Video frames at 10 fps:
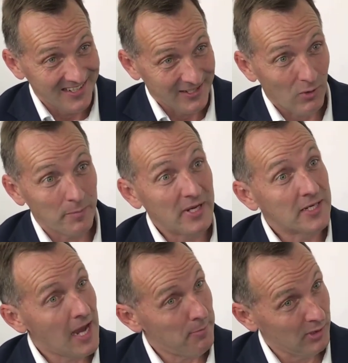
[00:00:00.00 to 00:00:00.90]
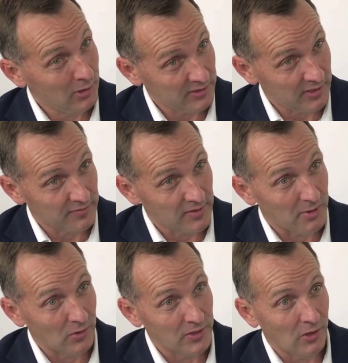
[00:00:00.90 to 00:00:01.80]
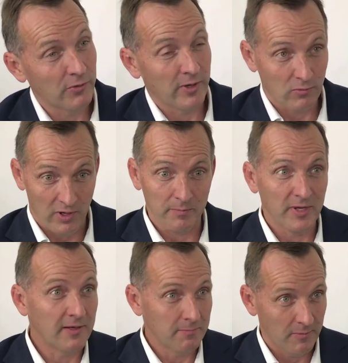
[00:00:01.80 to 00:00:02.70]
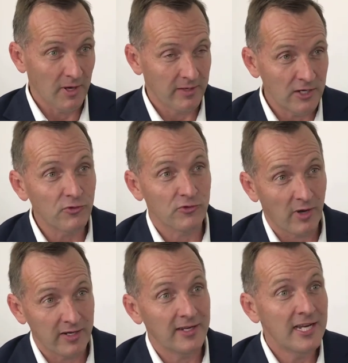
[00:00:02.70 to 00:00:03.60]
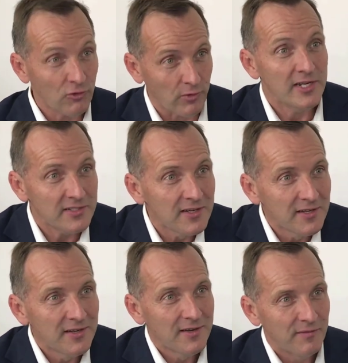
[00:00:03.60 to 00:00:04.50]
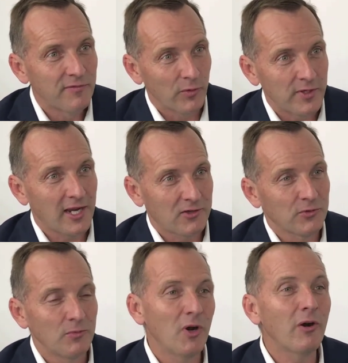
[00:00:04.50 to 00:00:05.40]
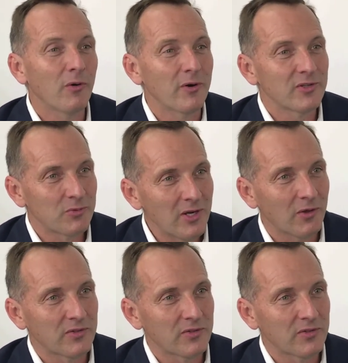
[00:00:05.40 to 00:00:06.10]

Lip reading: quite big capital losses for the bondholder, and quite a big, you know, interest rate increase for the actual borrower as well.